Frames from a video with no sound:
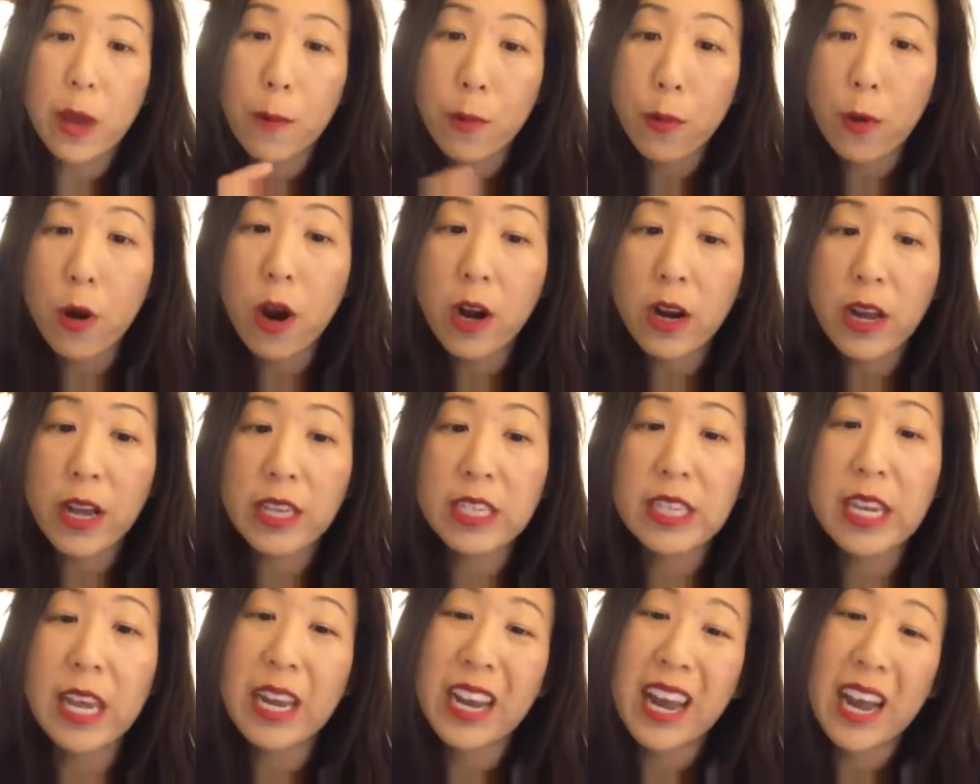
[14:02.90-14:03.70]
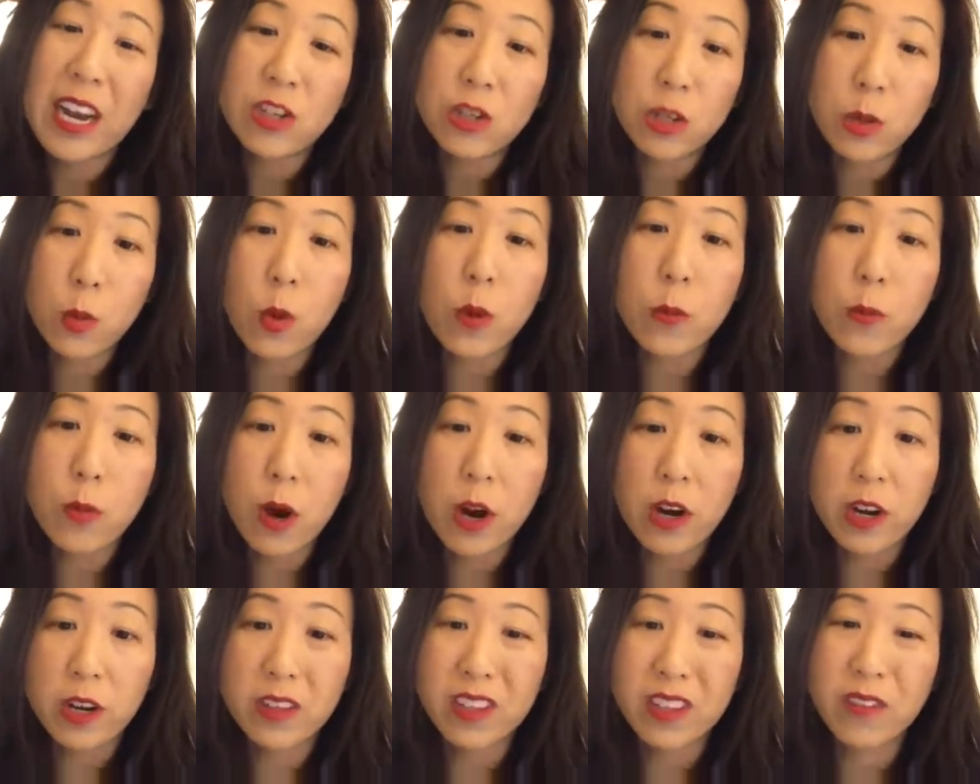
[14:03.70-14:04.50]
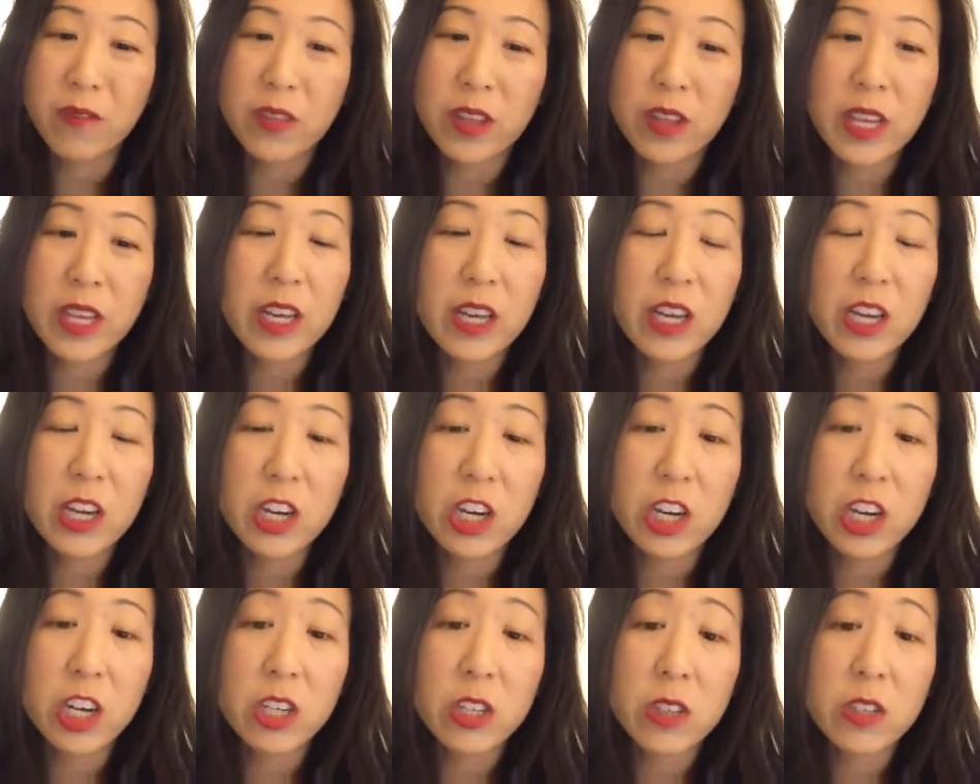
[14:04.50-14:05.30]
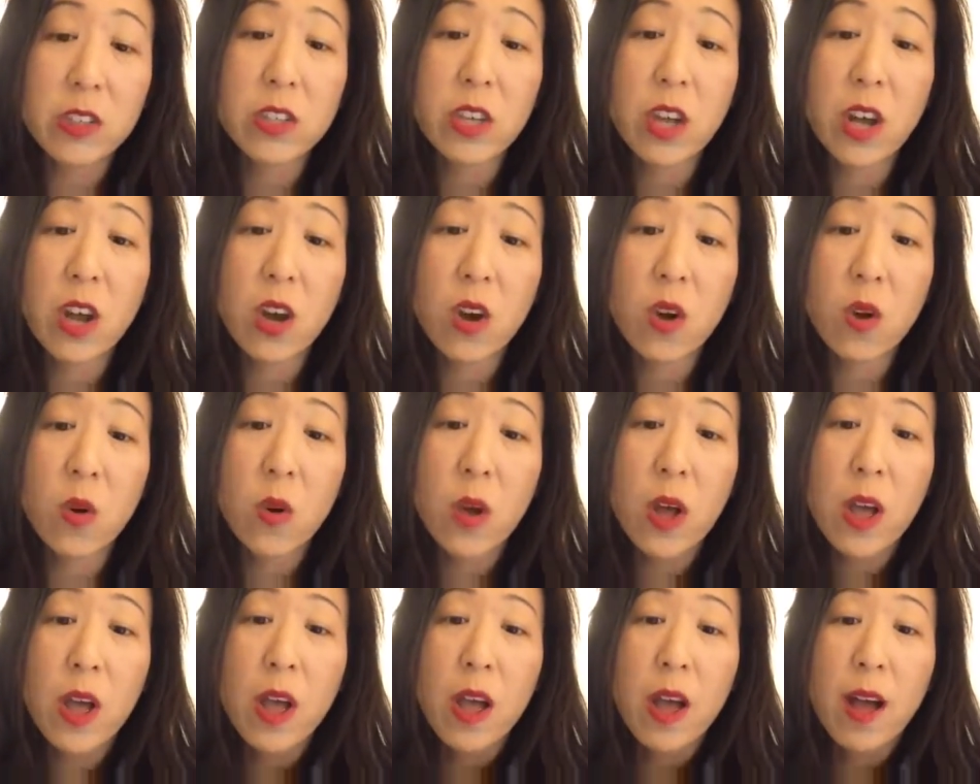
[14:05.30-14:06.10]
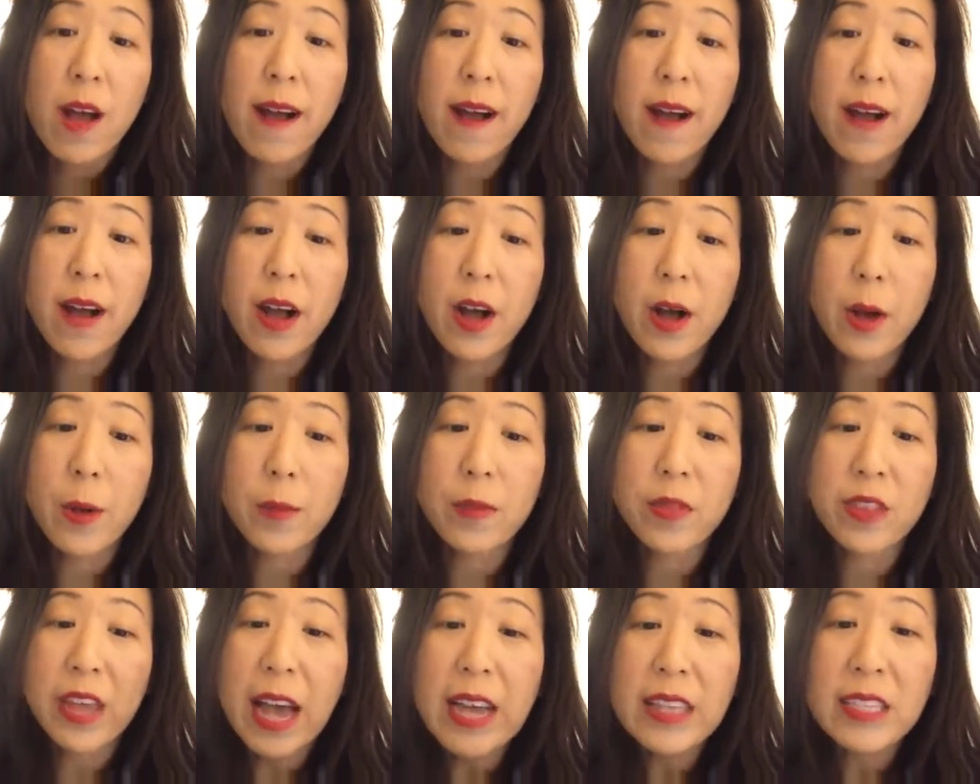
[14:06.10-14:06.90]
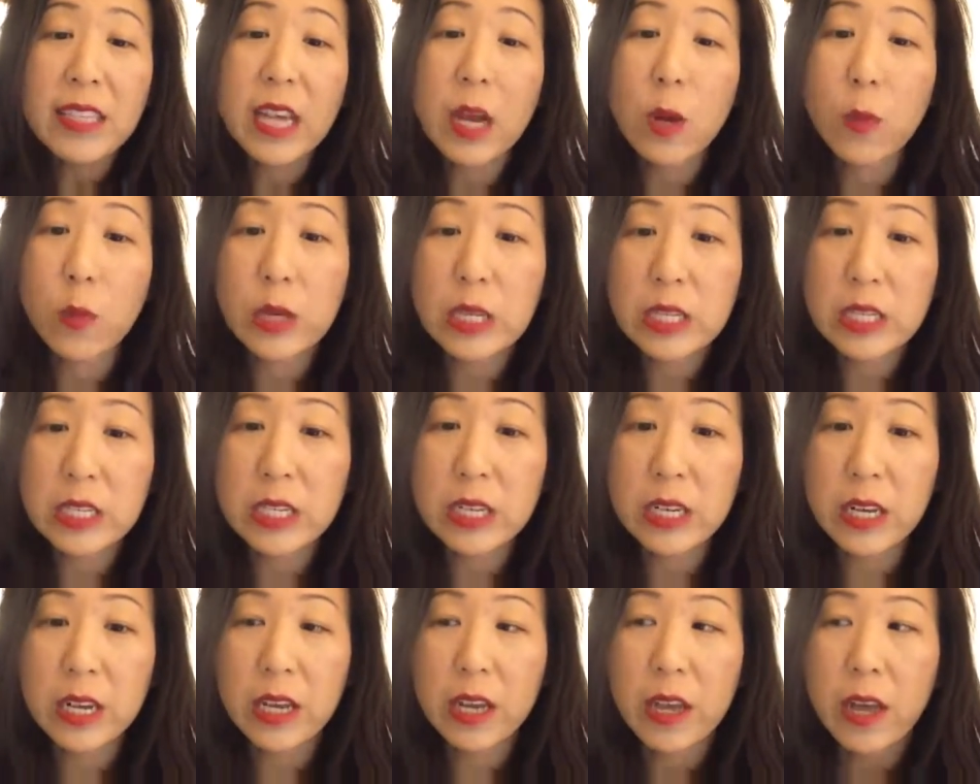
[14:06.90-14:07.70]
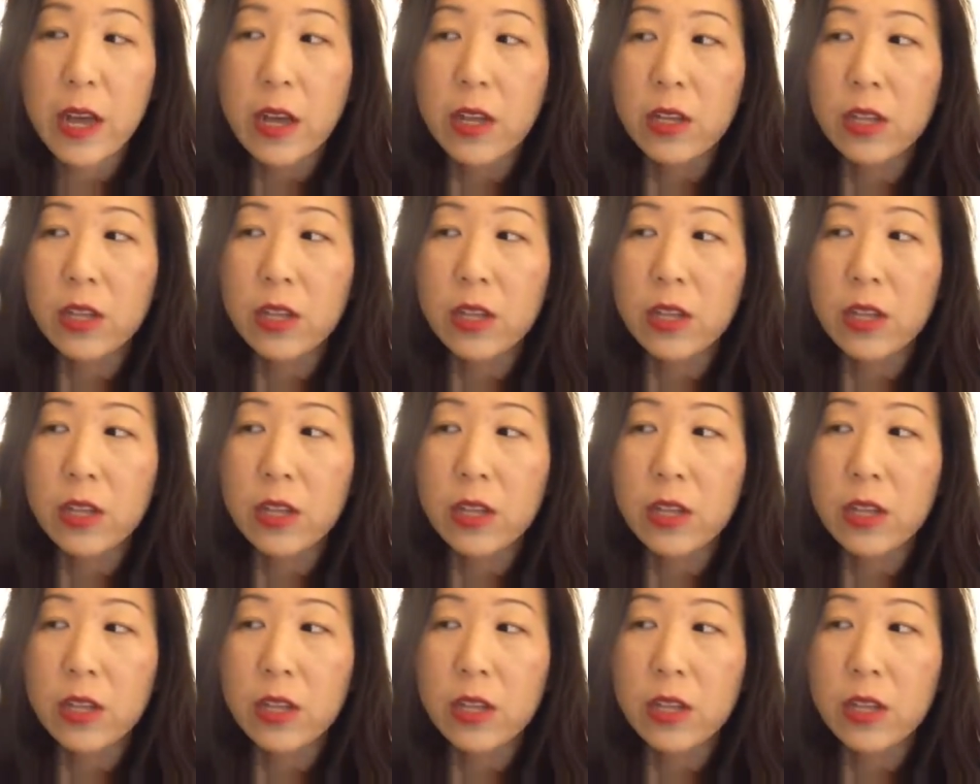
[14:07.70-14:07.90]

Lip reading: that product, and actually won Product of the Year. So that's how we did it.